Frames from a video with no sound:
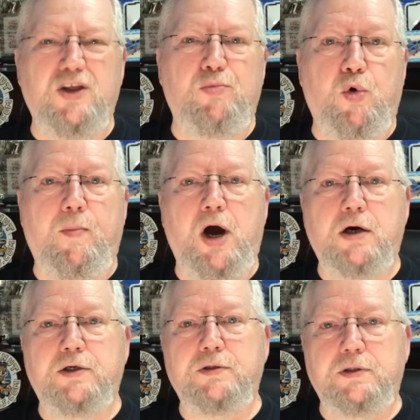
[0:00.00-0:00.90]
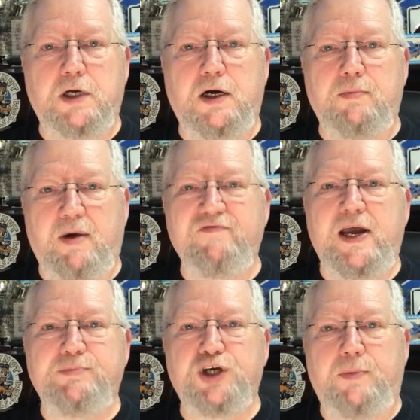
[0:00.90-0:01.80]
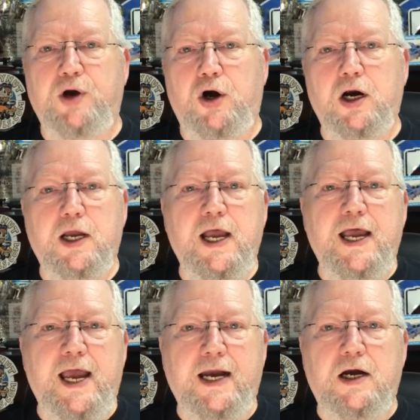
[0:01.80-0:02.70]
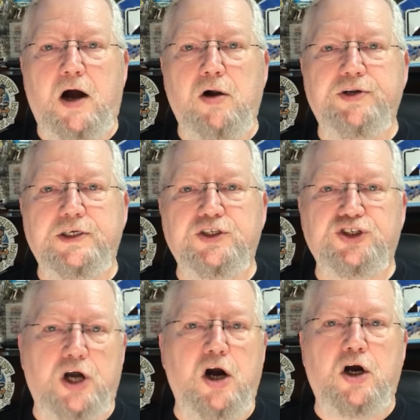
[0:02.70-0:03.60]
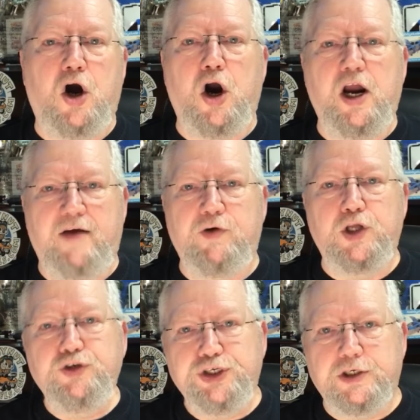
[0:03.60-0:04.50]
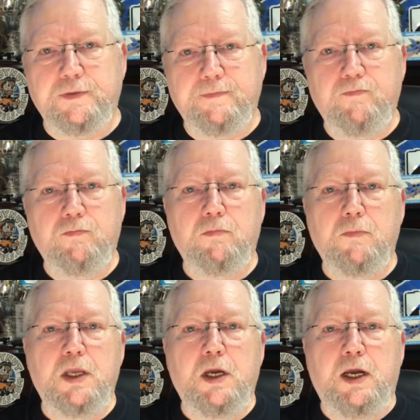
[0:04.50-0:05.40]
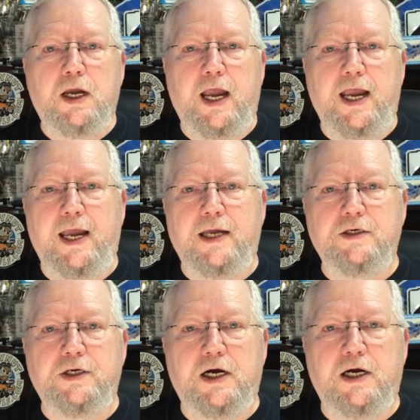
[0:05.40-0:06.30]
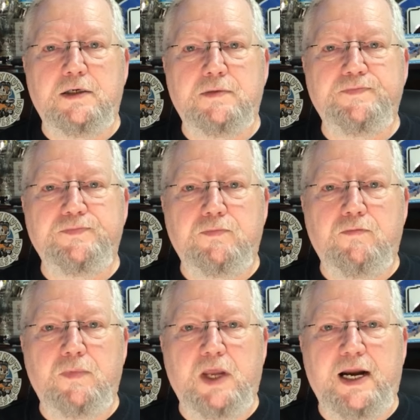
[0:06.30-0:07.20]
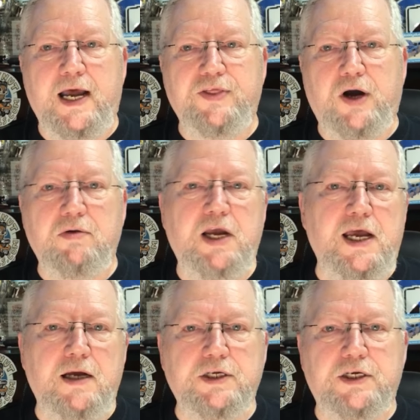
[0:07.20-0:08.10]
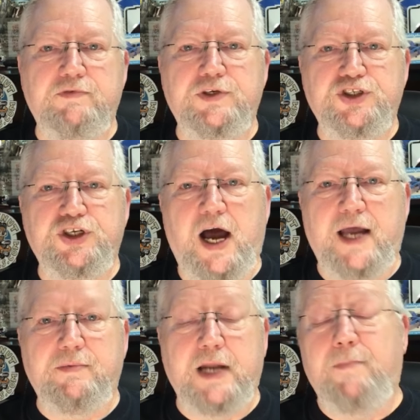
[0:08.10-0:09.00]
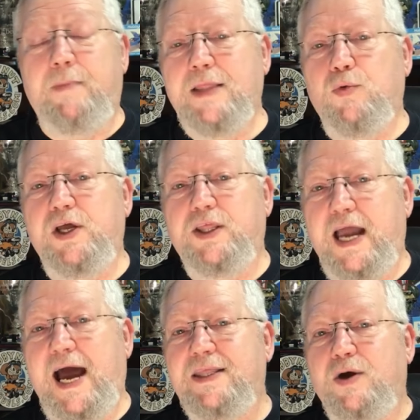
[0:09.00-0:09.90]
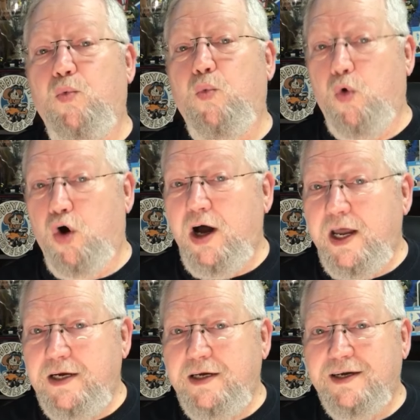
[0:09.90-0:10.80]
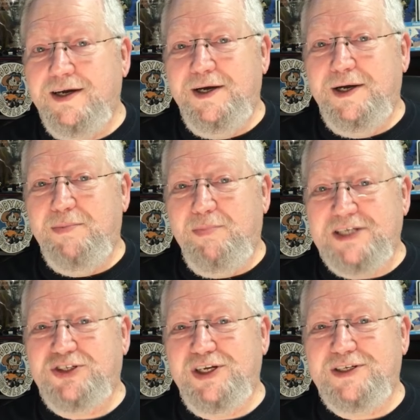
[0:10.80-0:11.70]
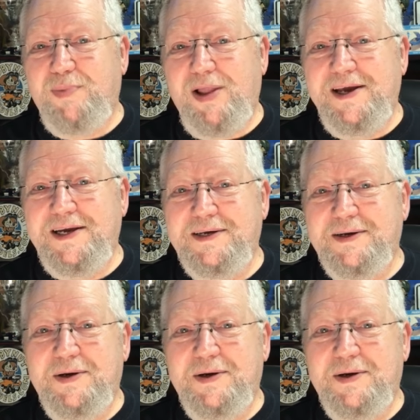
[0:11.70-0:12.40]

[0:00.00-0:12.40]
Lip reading: more modern, my Fab Shop car, and called it Stock Car Evolution. And I thought, I'll give it a shot. Now, by the way, the guy that won Best Display,